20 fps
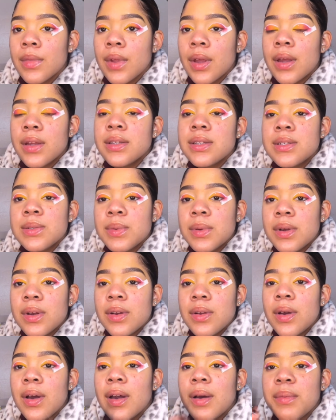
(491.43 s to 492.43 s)
I just want to
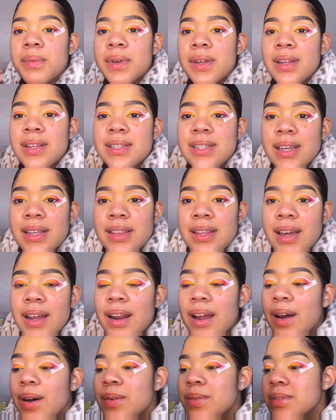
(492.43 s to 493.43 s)
know how I'm going to take that
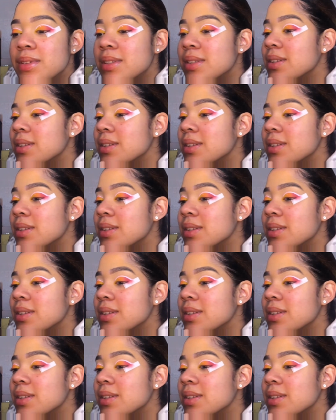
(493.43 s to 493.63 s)
out.